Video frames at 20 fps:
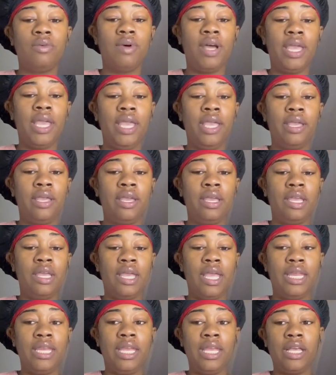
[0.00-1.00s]
way.
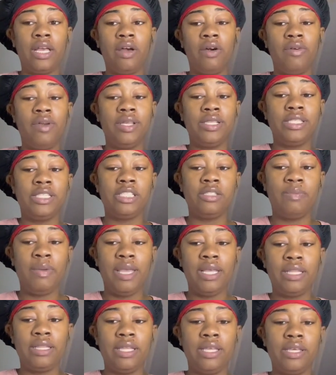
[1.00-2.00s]
It didn't go as
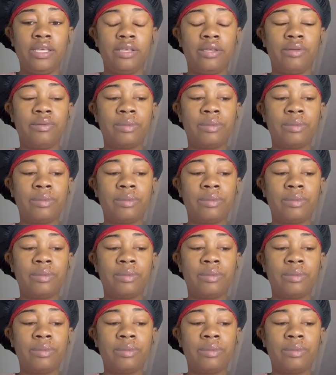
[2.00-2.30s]
expected.